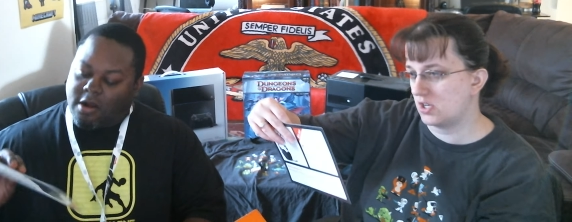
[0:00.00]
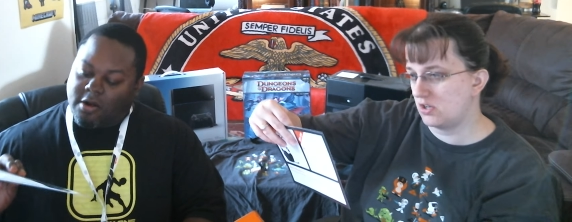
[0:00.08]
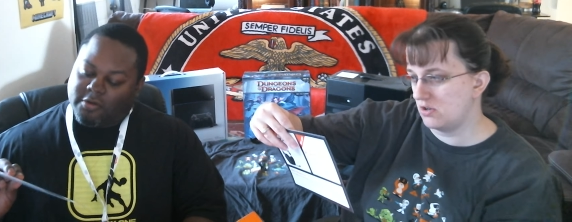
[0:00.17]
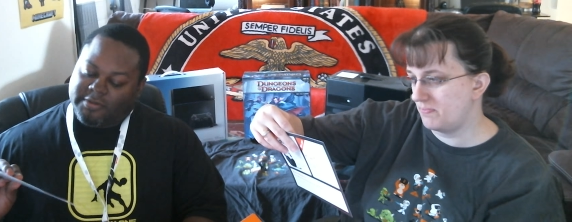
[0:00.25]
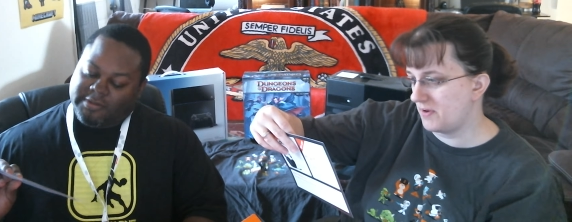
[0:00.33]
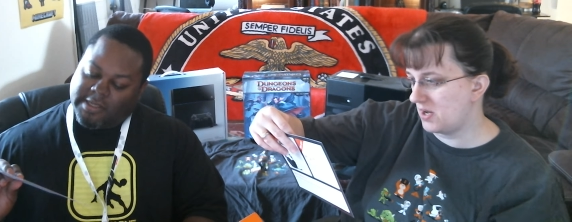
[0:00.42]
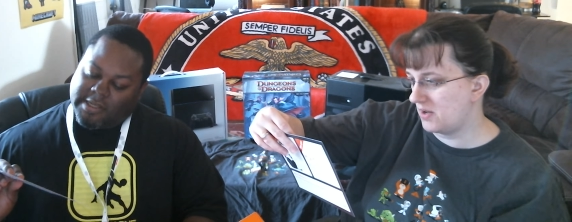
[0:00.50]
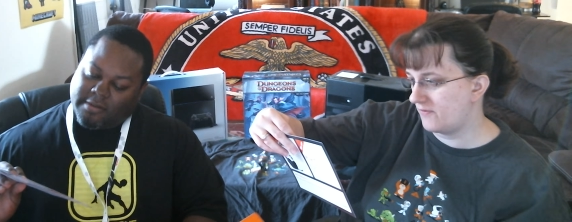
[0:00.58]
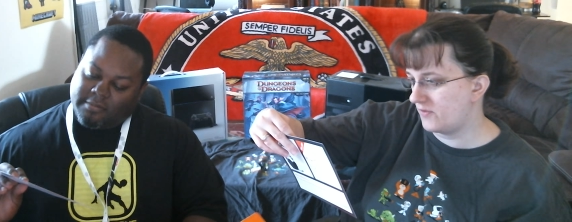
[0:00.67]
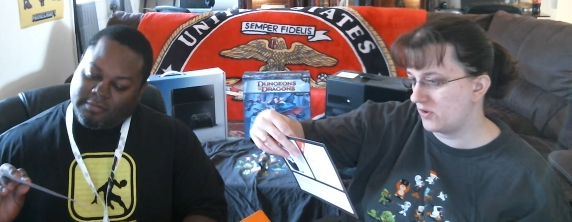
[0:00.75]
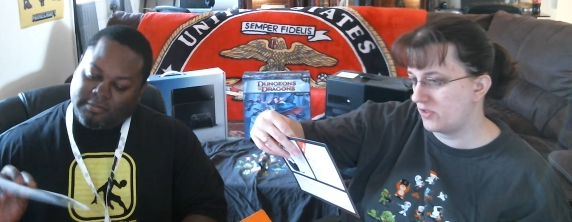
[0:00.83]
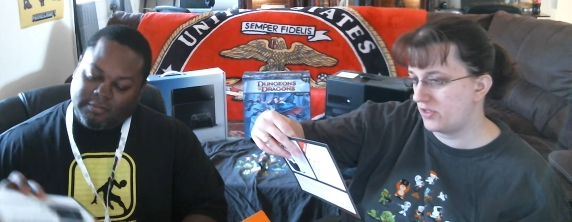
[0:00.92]
Speaker 1: a oh,
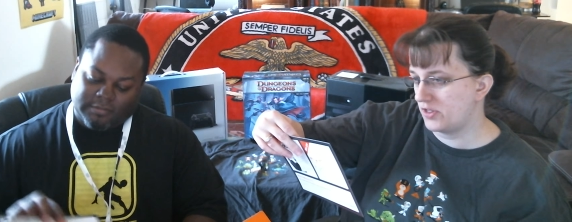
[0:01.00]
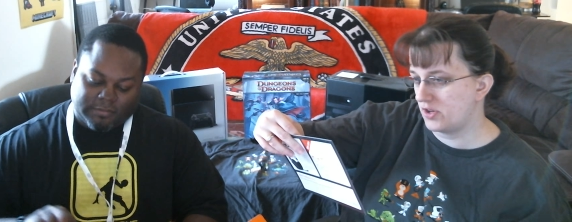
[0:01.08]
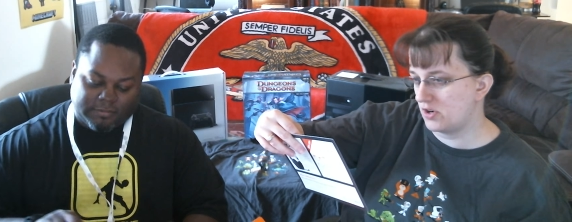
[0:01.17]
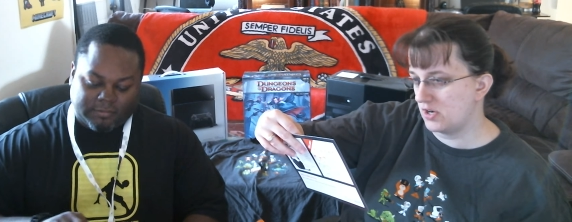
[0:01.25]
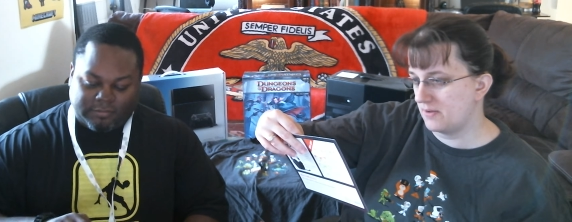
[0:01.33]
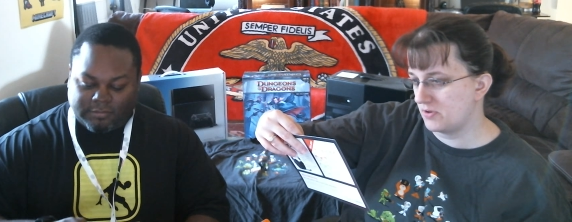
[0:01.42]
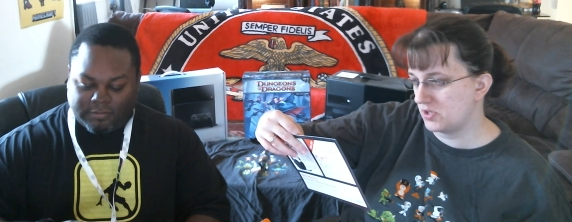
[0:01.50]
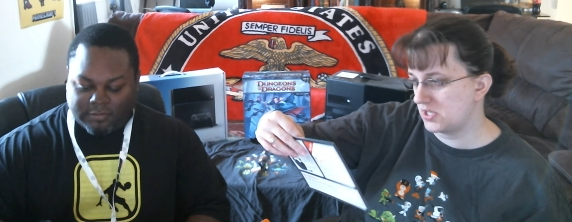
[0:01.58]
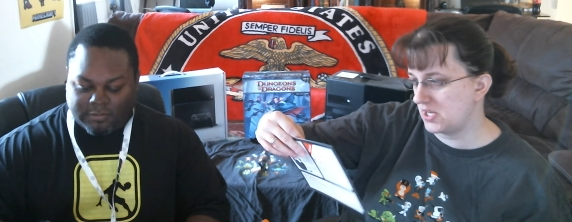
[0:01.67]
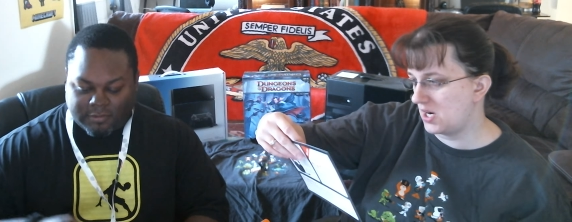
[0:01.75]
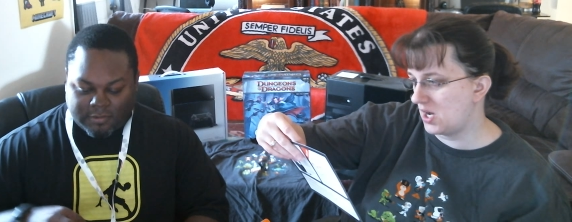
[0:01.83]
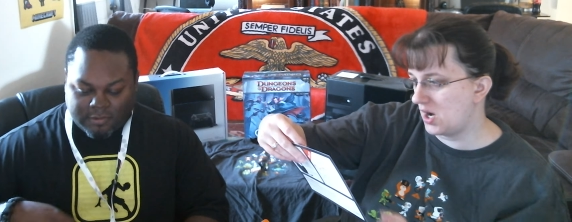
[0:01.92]
coupon for 30%
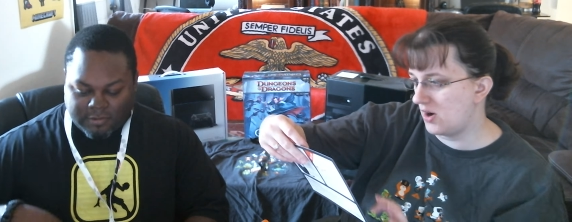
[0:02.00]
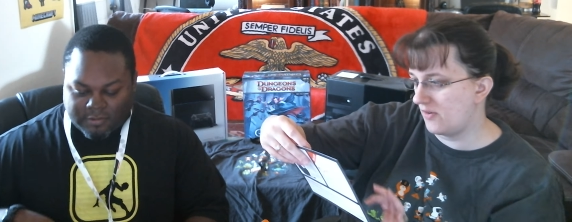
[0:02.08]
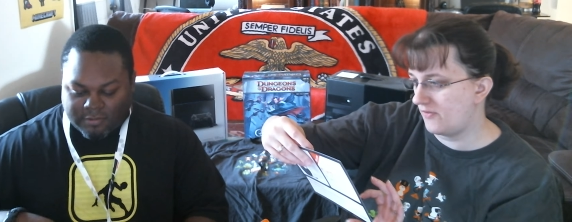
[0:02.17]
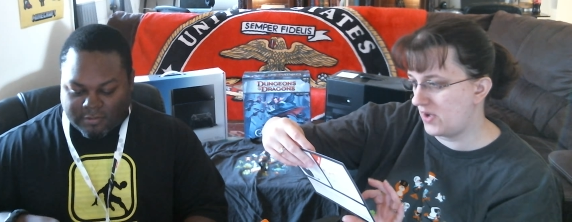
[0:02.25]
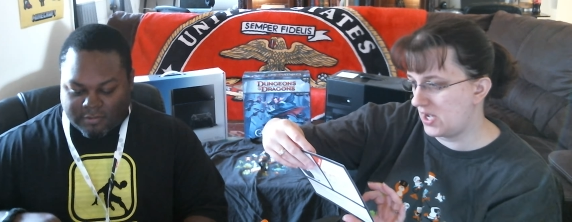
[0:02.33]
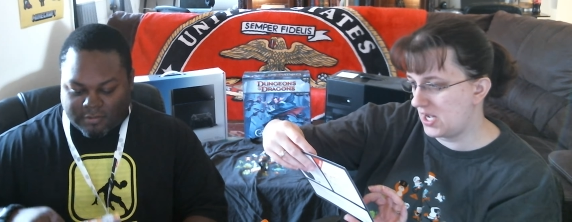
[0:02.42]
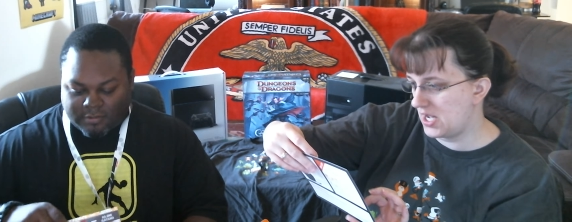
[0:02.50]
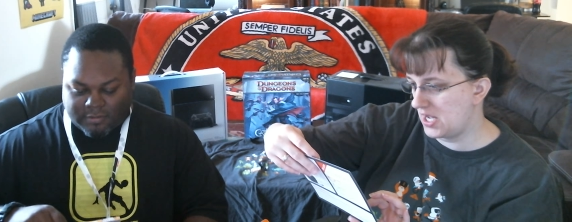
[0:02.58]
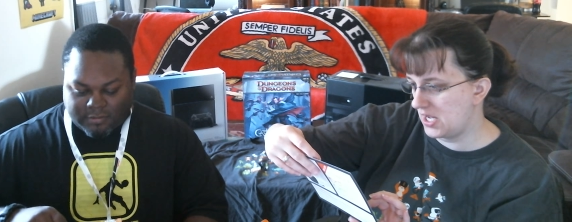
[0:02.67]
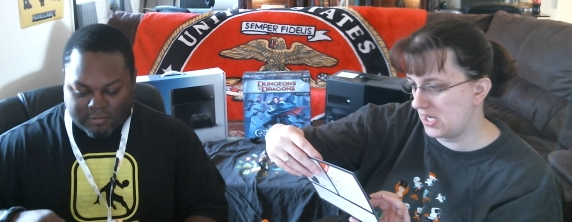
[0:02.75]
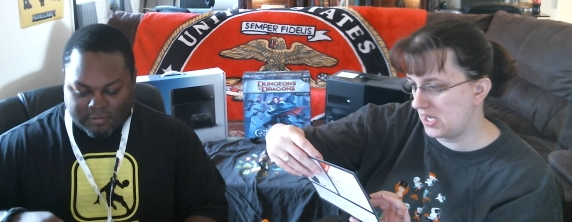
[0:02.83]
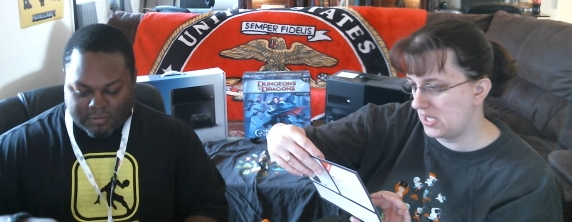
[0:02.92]
off
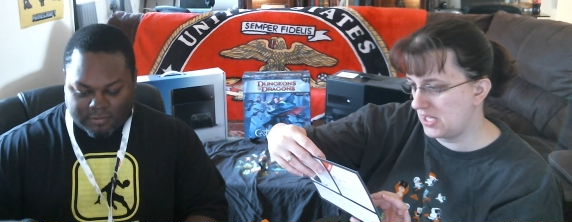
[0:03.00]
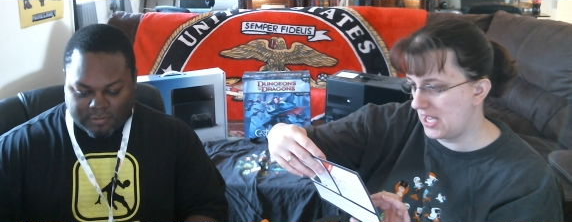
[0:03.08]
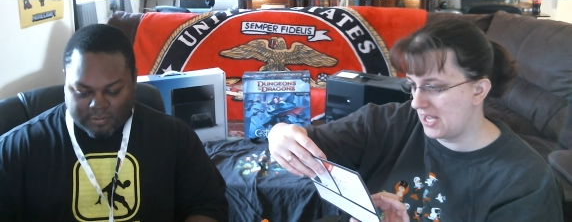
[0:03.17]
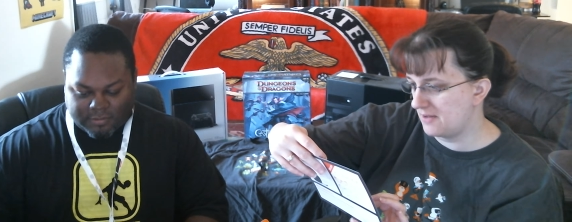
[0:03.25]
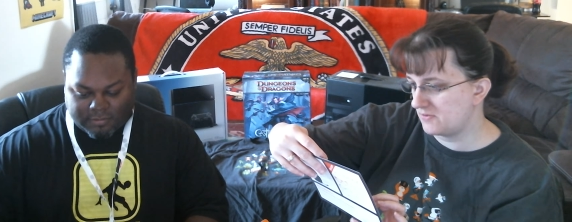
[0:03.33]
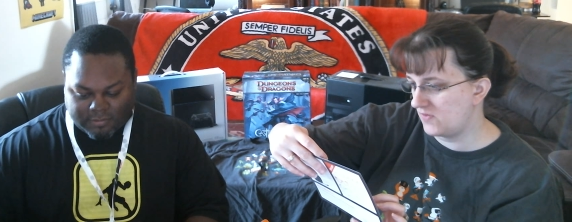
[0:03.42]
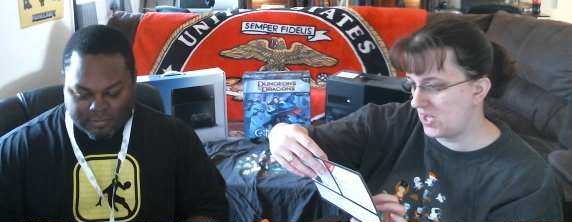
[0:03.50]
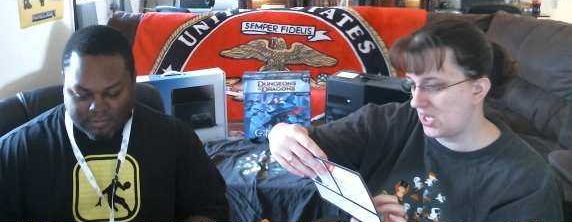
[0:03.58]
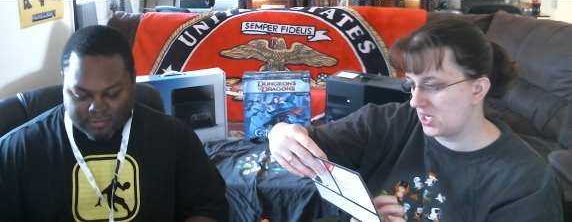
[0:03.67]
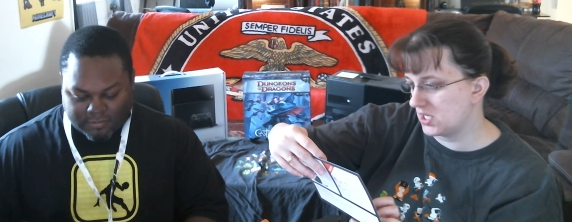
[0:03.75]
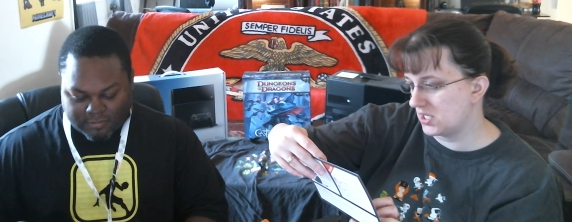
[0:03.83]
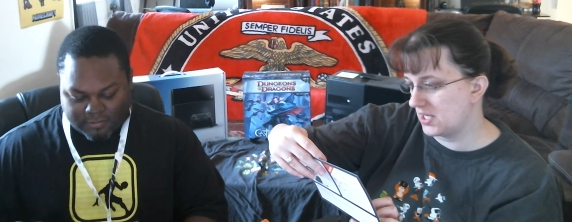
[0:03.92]
a Gaems
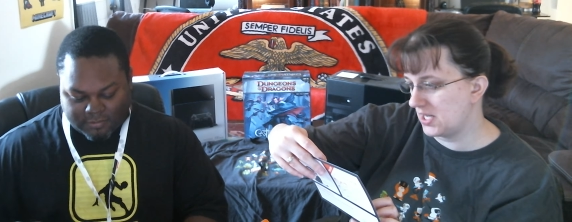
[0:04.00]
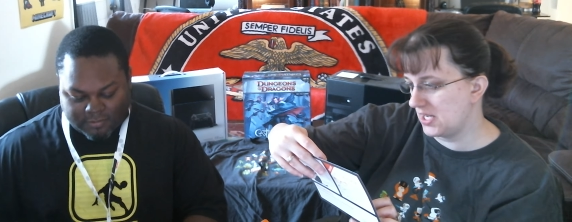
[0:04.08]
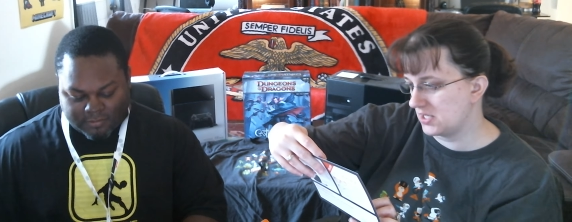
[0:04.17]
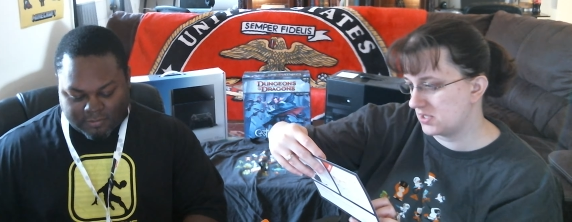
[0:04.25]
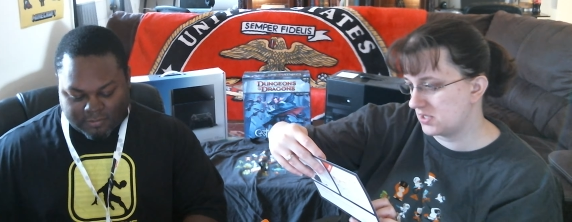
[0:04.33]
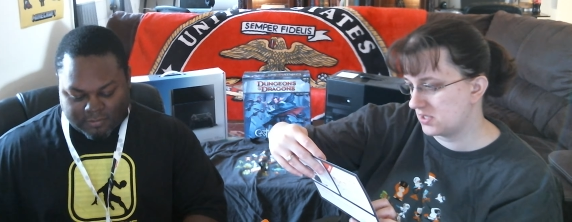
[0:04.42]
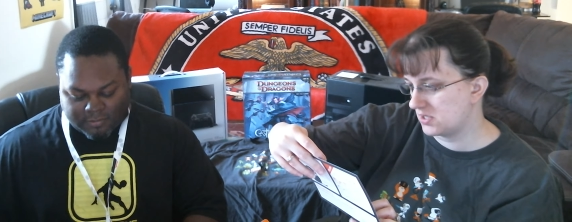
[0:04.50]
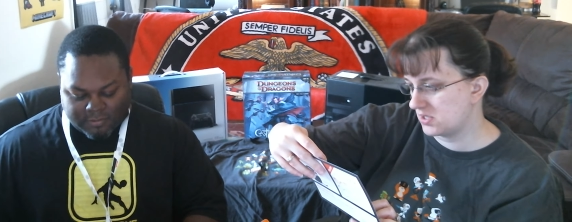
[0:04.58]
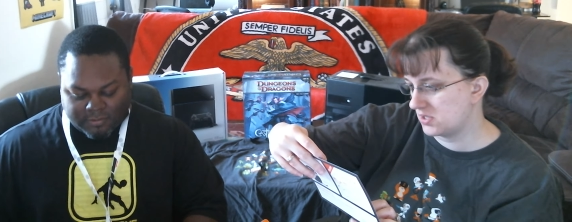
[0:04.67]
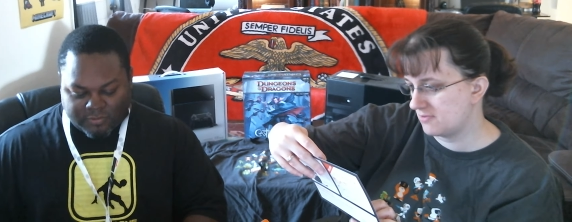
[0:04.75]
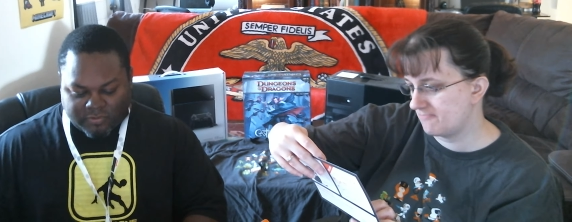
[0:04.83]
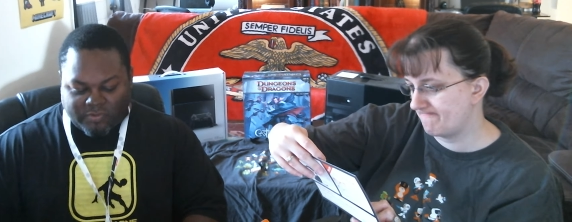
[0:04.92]
Vanguard
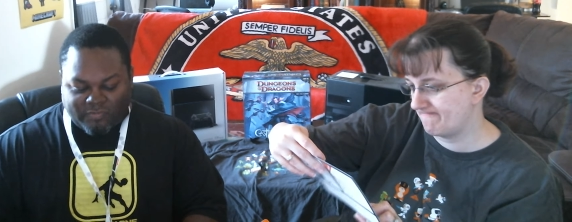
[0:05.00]
case.